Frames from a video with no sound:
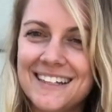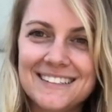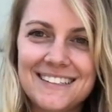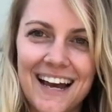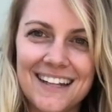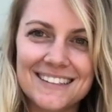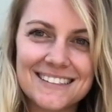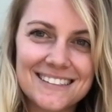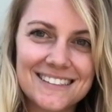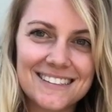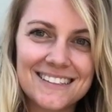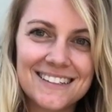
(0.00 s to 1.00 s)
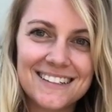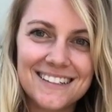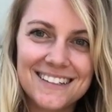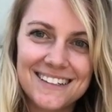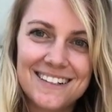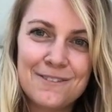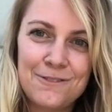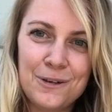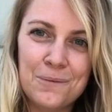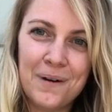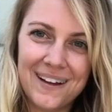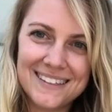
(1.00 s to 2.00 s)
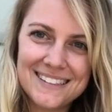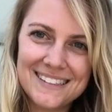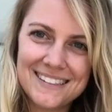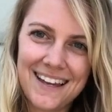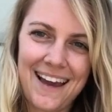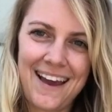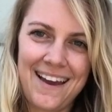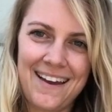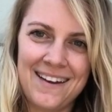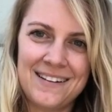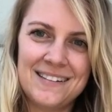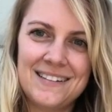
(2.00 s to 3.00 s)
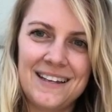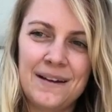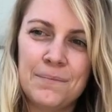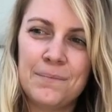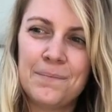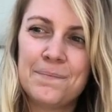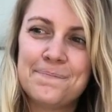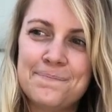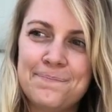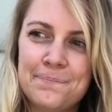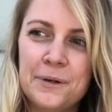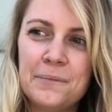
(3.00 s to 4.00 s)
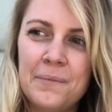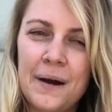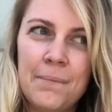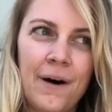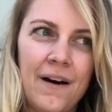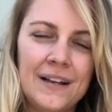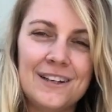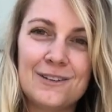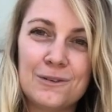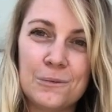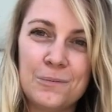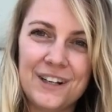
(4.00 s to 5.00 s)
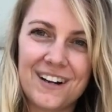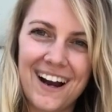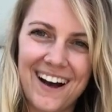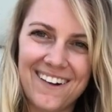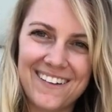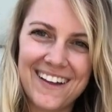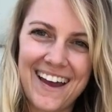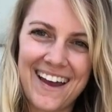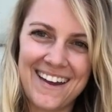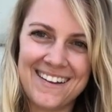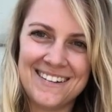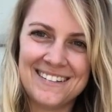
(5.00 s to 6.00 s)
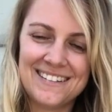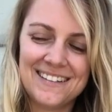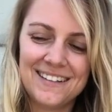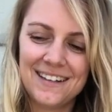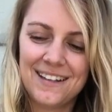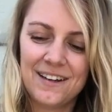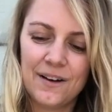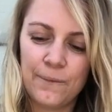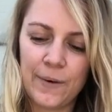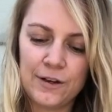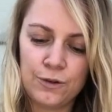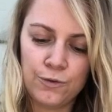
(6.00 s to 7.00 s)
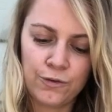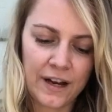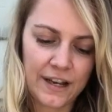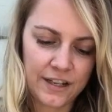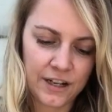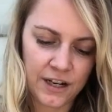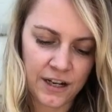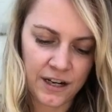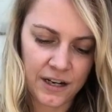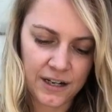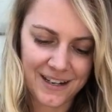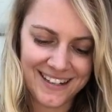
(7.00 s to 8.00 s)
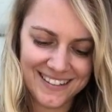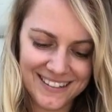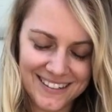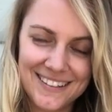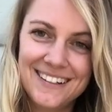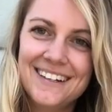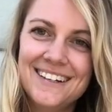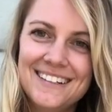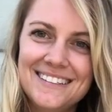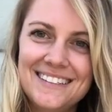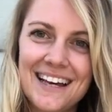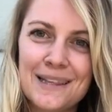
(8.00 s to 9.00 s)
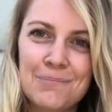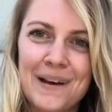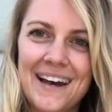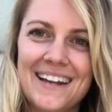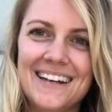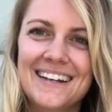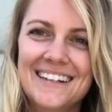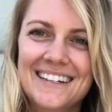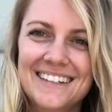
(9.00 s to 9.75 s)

intense few months, and it put my body through pure hell. And when you fight your deathbed,